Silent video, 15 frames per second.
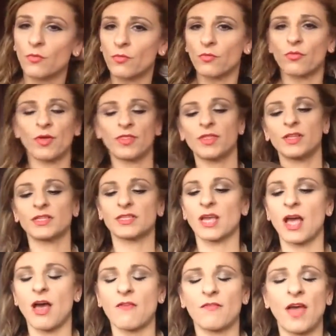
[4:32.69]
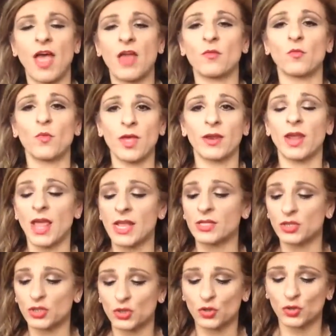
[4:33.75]
with the scarf and wear it in
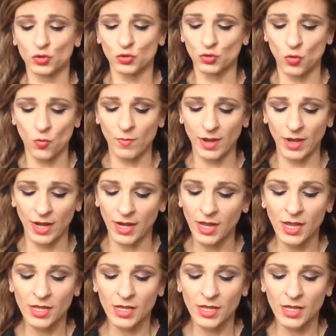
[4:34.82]
so many